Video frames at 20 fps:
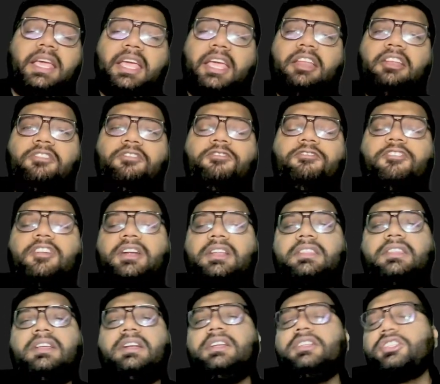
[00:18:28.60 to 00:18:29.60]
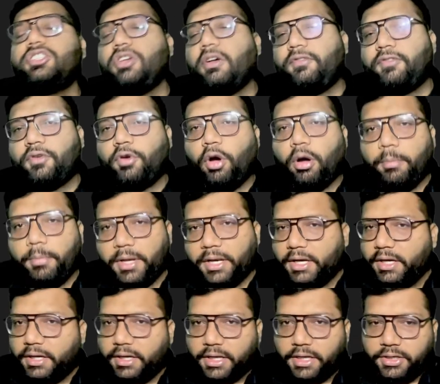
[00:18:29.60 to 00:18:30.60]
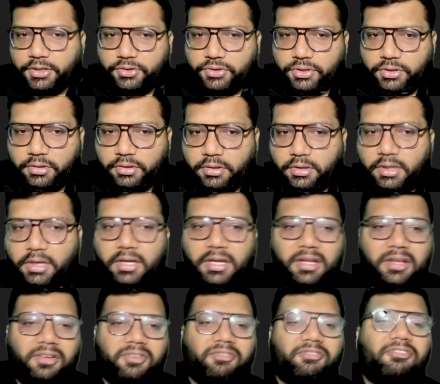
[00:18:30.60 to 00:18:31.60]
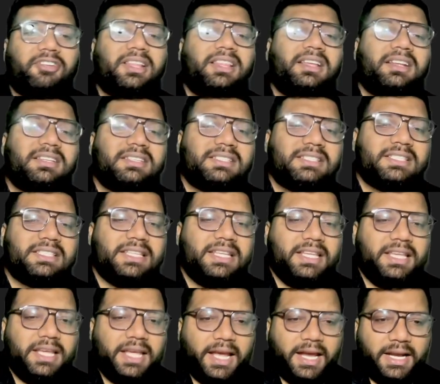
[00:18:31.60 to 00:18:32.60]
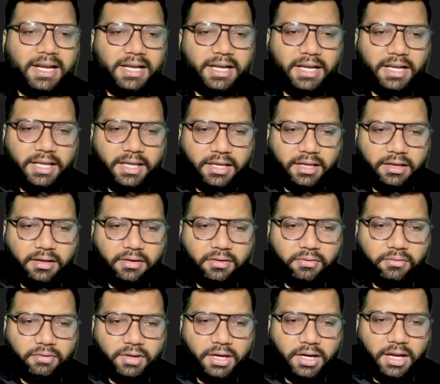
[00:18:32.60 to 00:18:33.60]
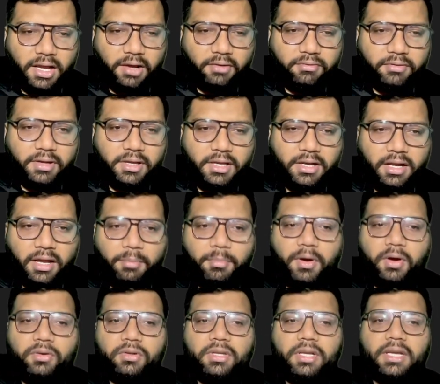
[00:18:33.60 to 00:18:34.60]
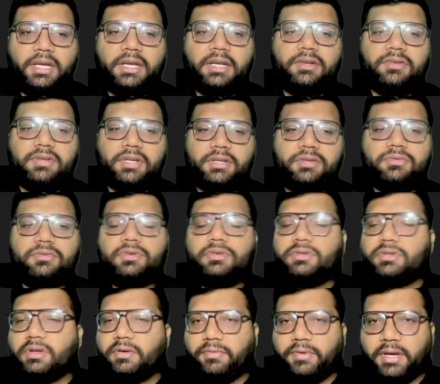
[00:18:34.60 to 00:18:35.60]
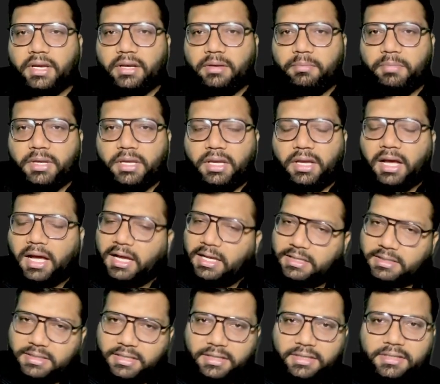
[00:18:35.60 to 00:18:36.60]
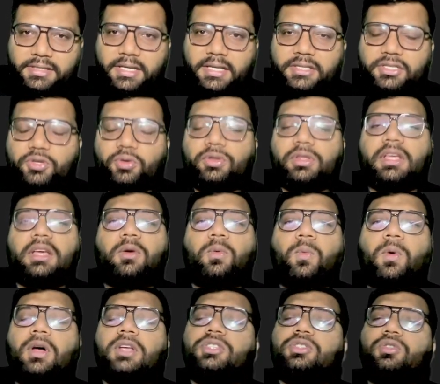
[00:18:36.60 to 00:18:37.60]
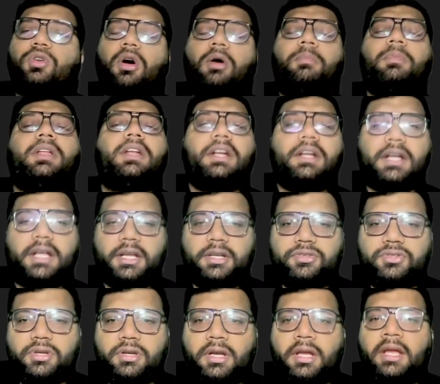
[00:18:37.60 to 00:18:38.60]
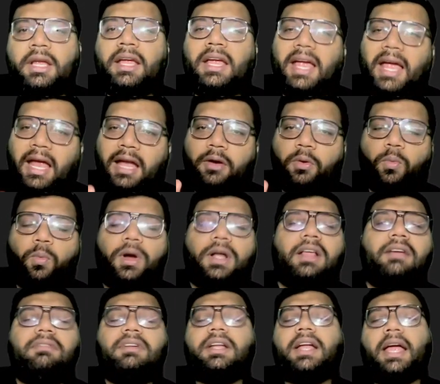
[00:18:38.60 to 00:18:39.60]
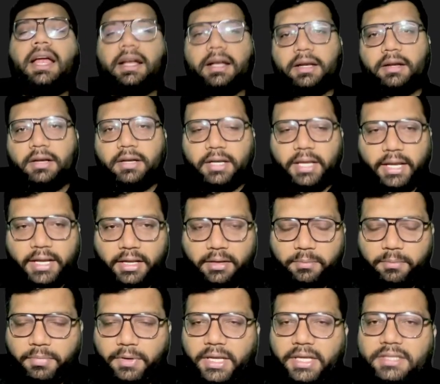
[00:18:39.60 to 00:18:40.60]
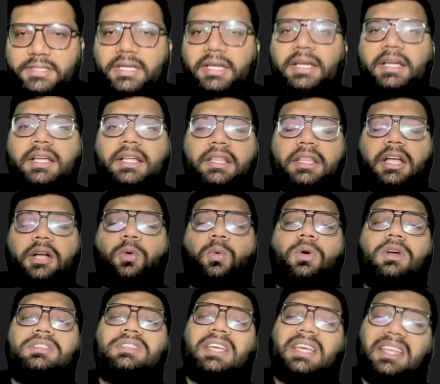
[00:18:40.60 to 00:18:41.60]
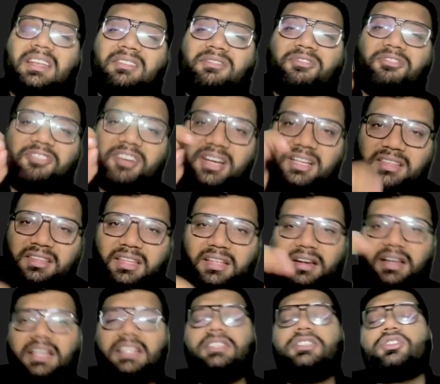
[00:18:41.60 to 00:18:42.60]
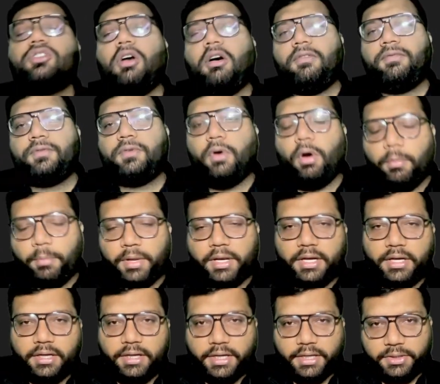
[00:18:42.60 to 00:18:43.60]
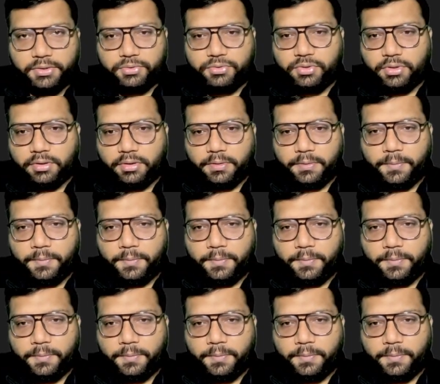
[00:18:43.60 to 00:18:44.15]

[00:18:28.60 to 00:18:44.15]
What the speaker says: In furtherance of common intention, whether C and D were aware about the intentions of A and B, answer is yes. So there was common intention, and whatever had taken place, that was in furtherance of common intention.